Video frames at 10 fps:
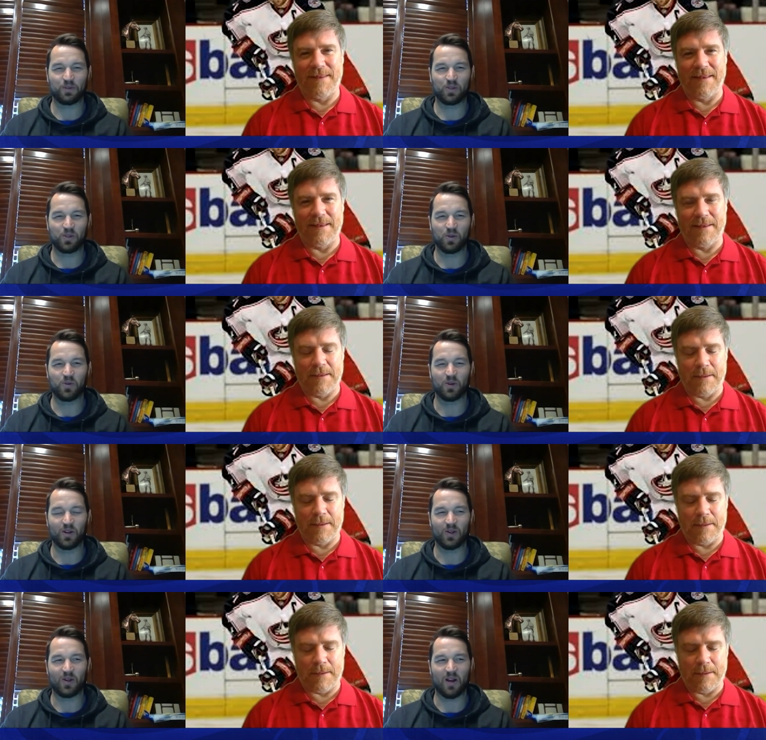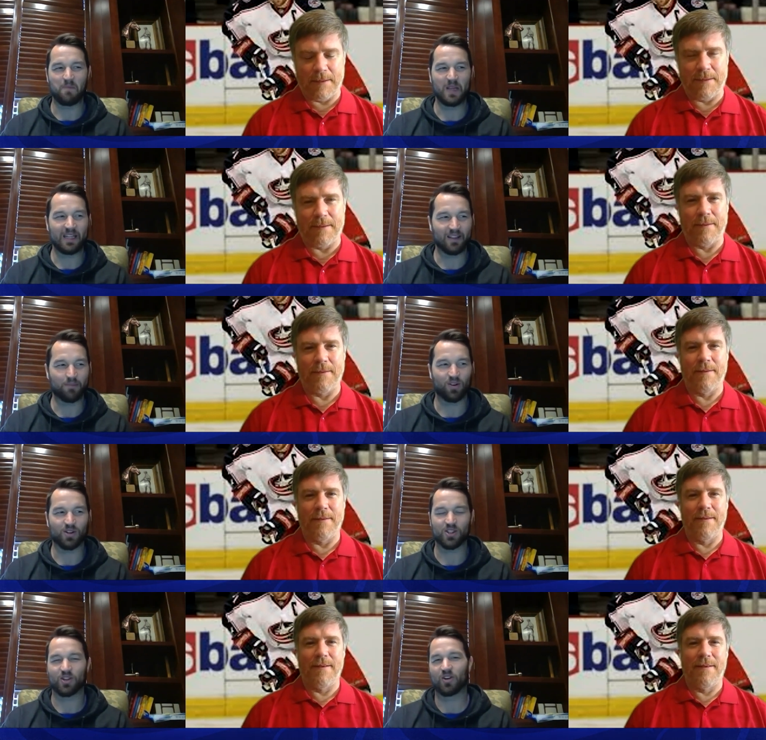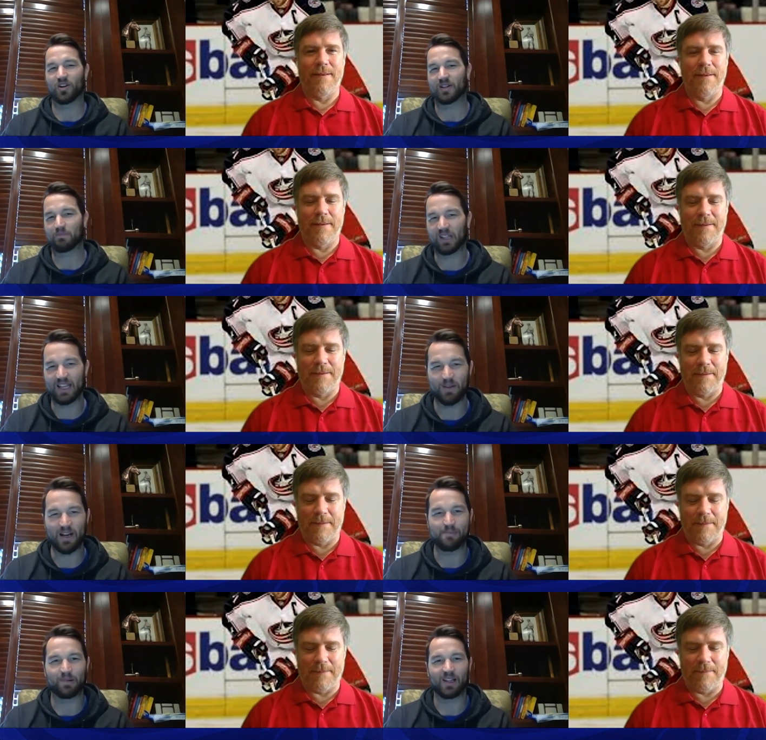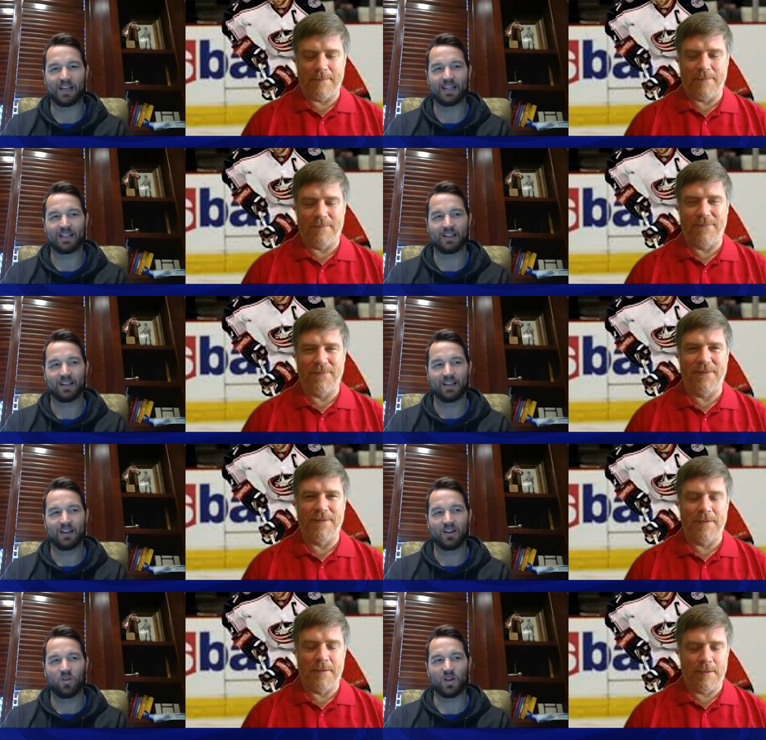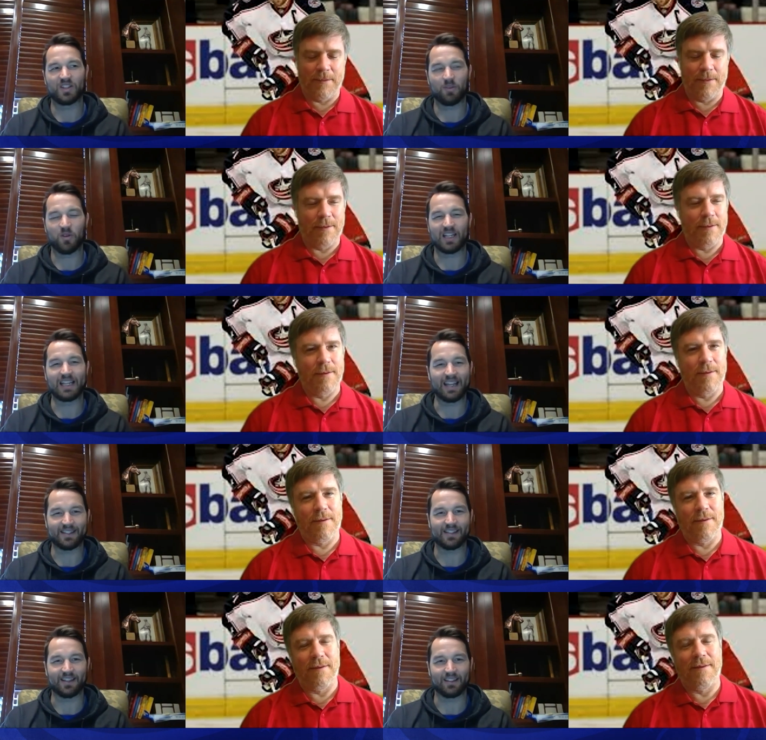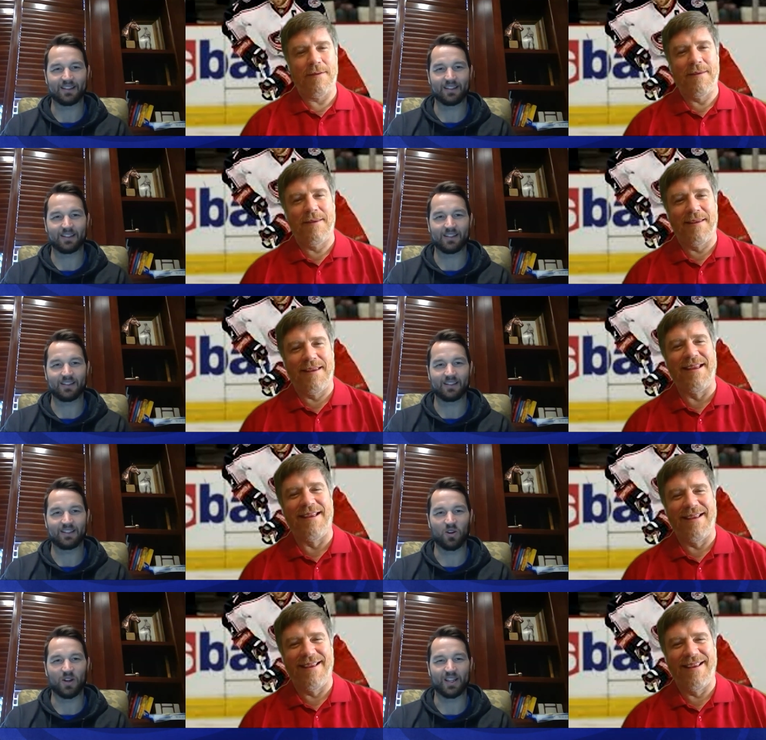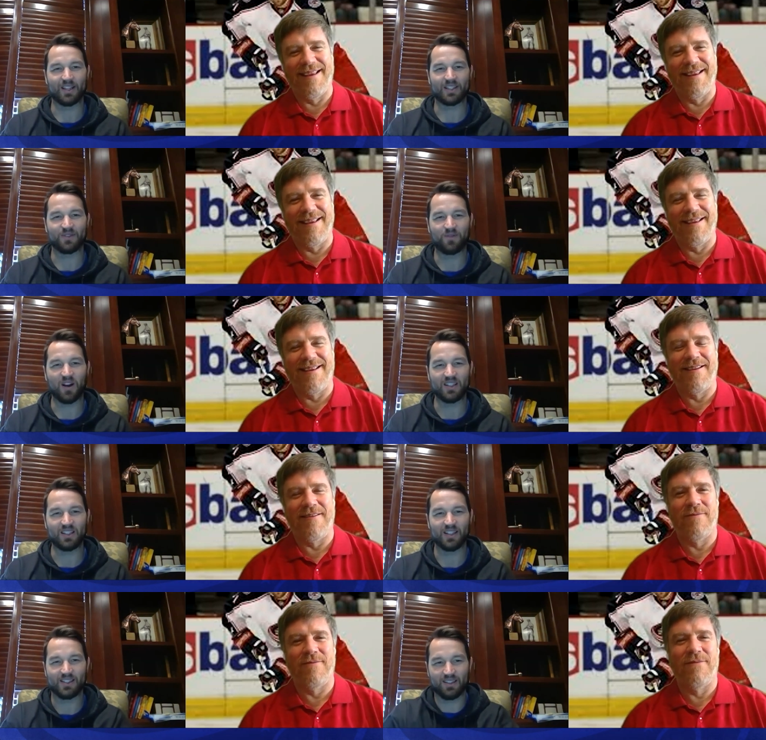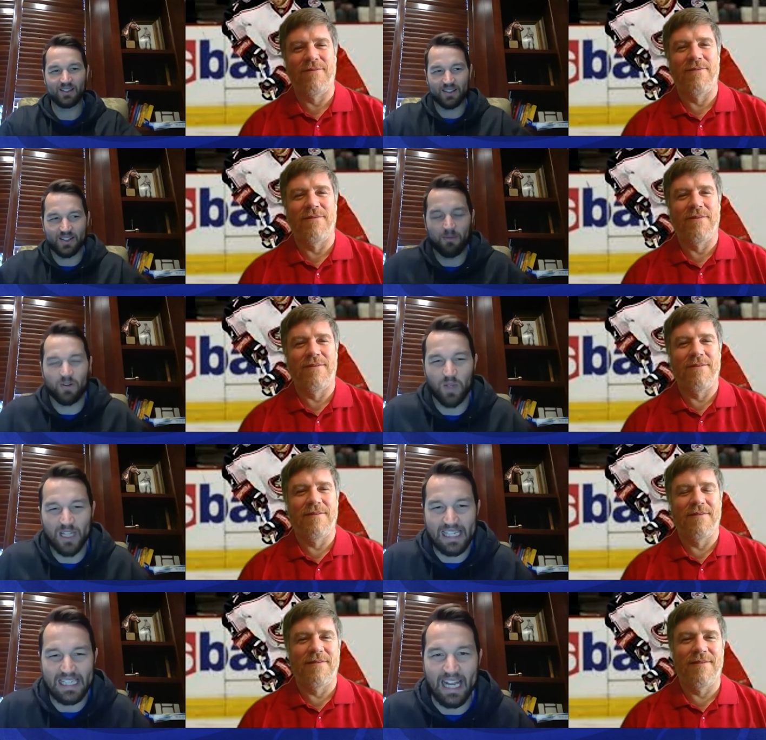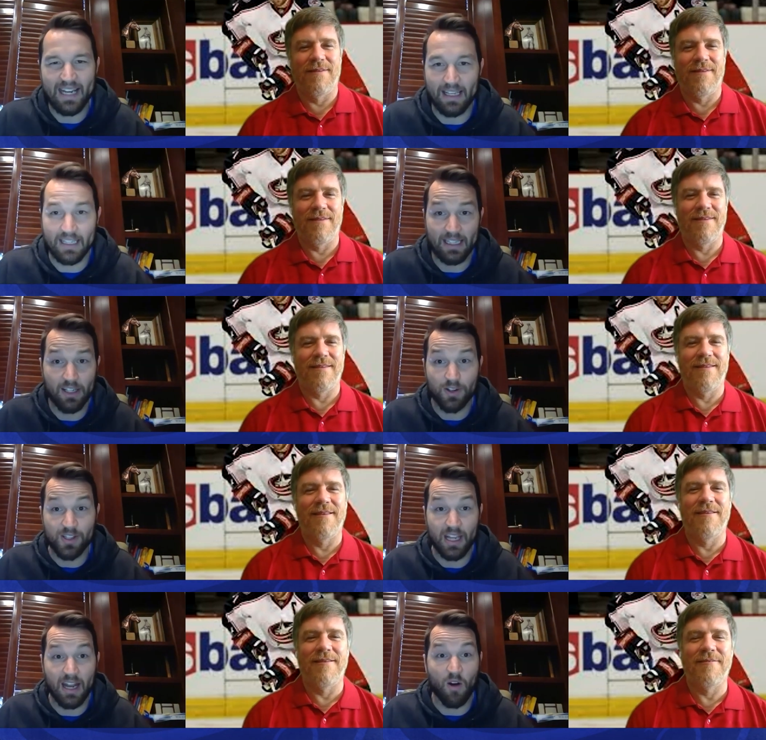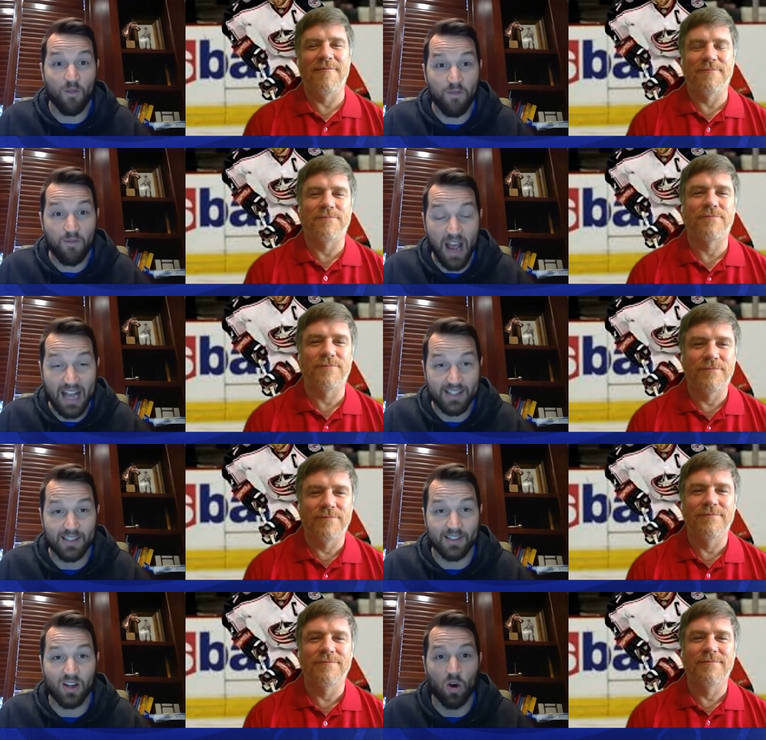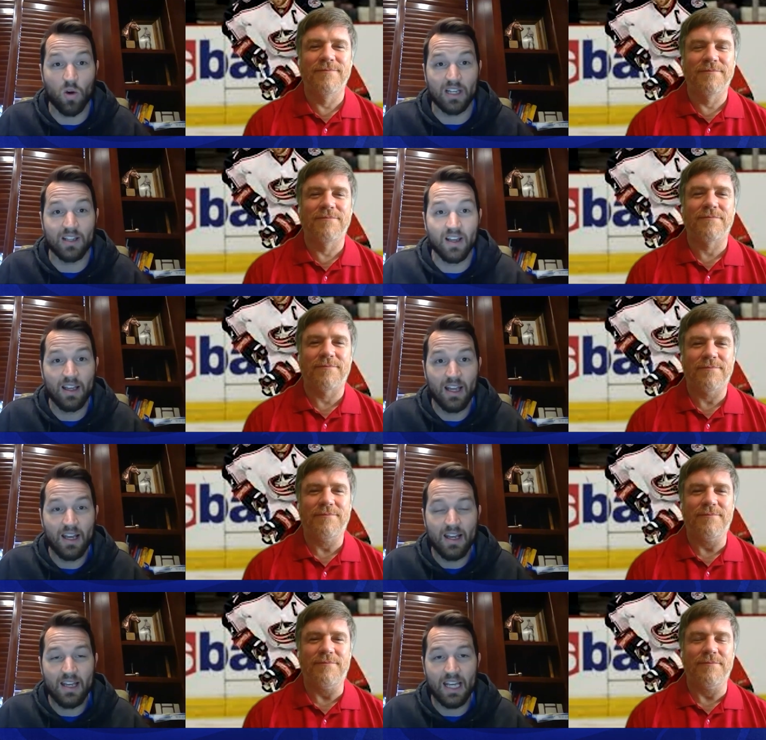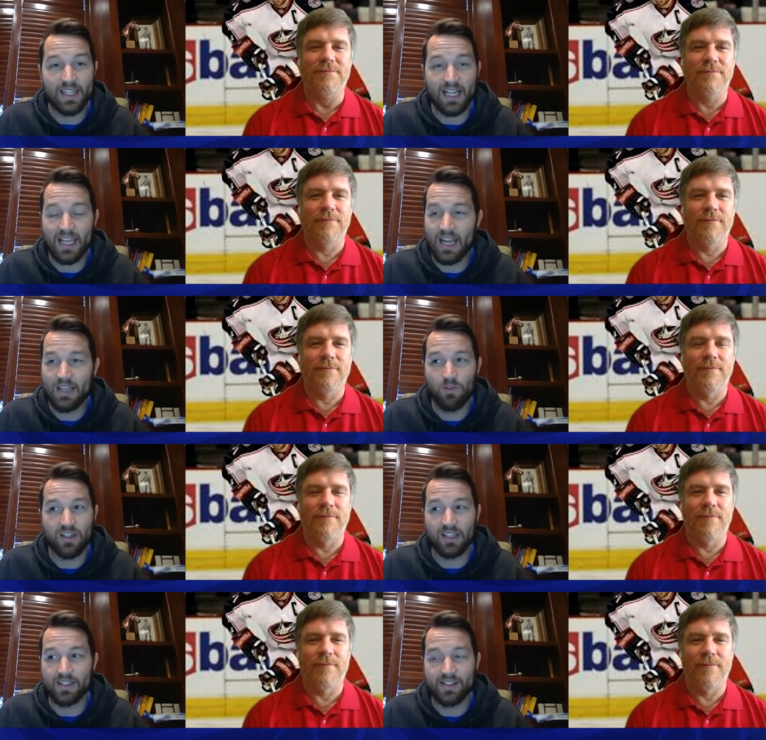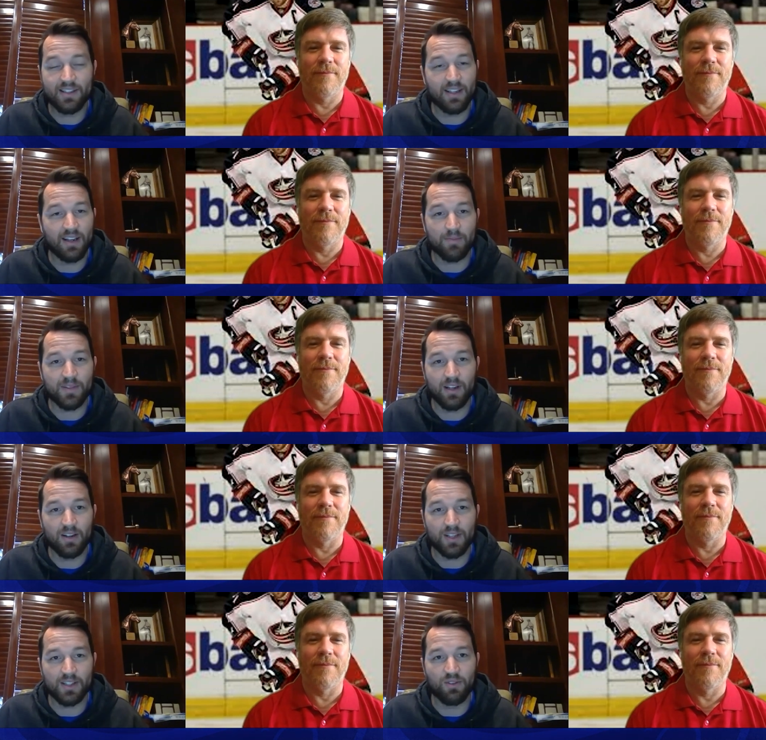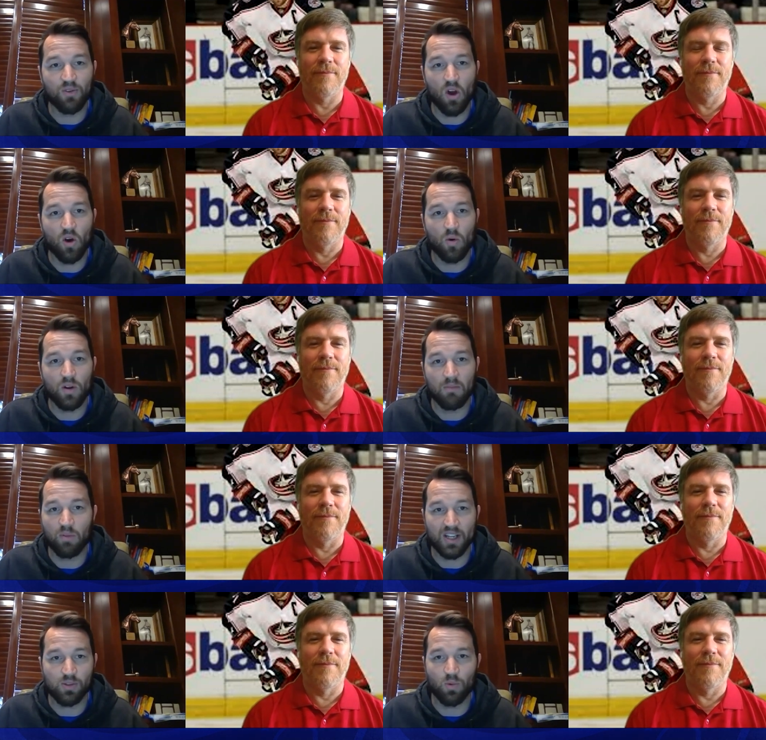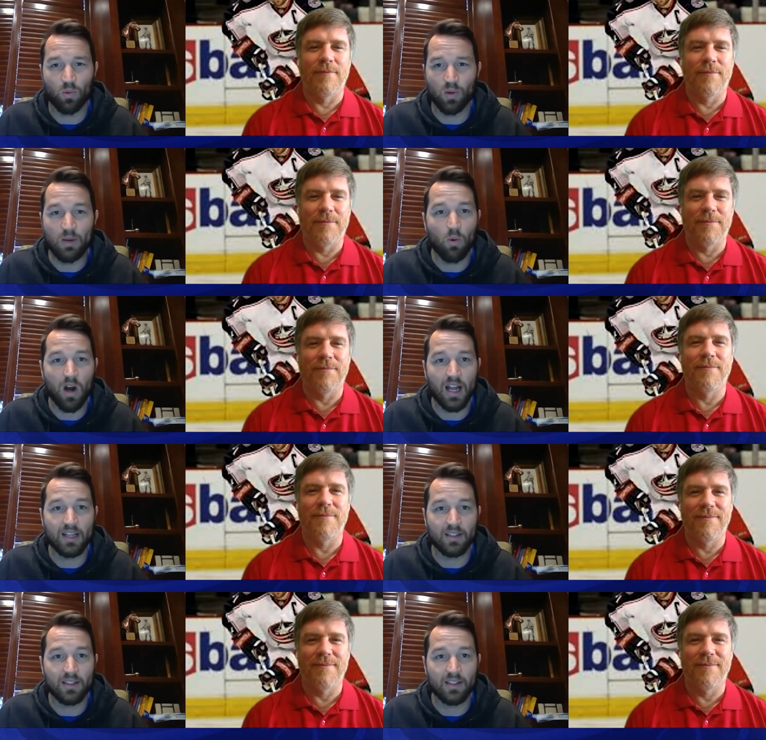Speaker 1: to a media person or play by play when someone gets it. You know, it, it's fun to listen to someone when they get it and they understand how fast it's going, and that anyone can sit upstairs, as you know, and press rewind